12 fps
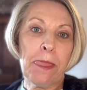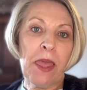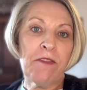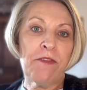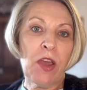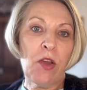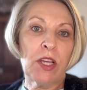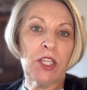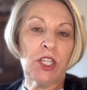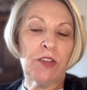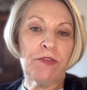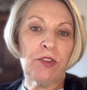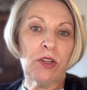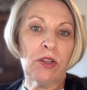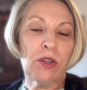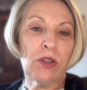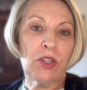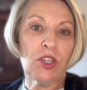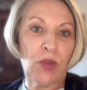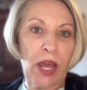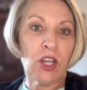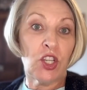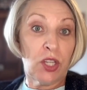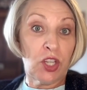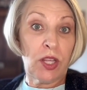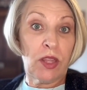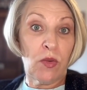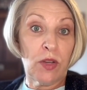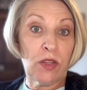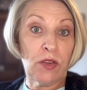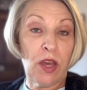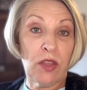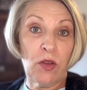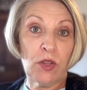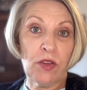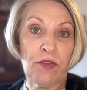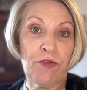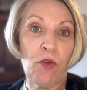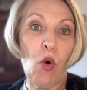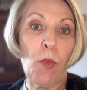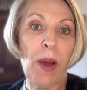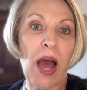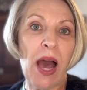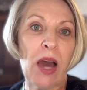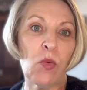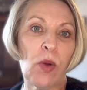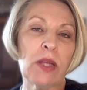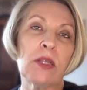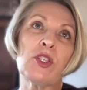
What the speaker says: various different strategies. So there is a 4-part one.